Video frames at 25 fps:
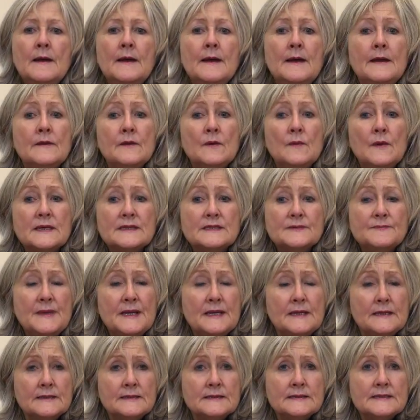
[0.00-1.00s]
In the West
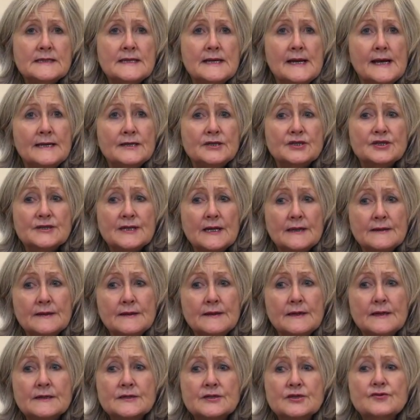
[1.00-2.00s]
Midlands, the age
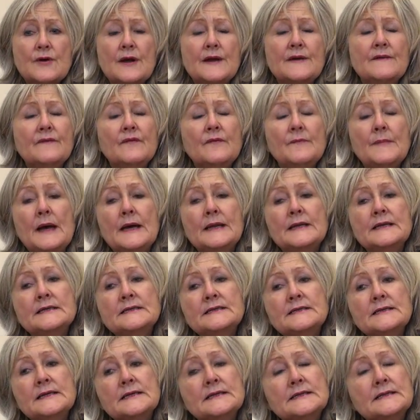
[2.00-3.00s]
standardised rate for men is
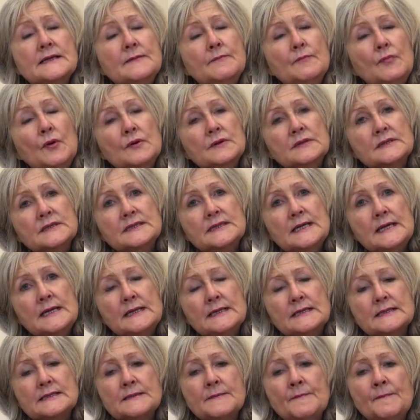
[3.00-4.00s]

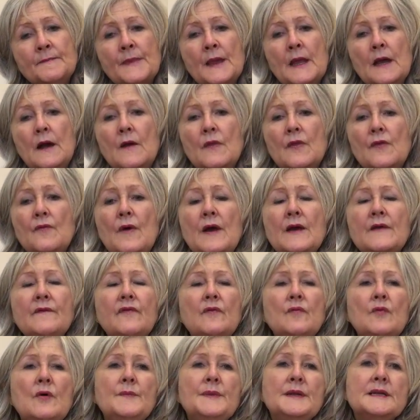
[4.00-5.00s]
16.6 and the rate
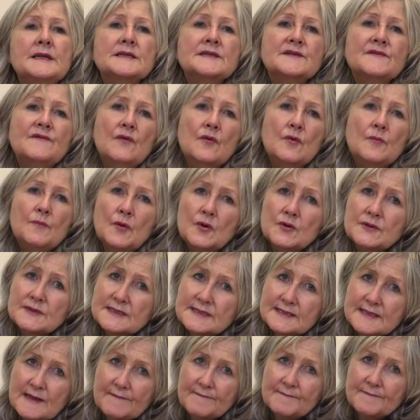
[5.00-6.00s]
for women is
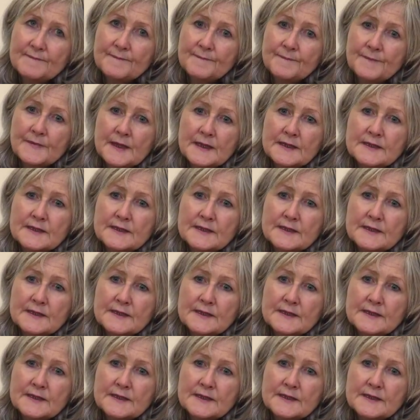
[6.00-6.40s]
4.7.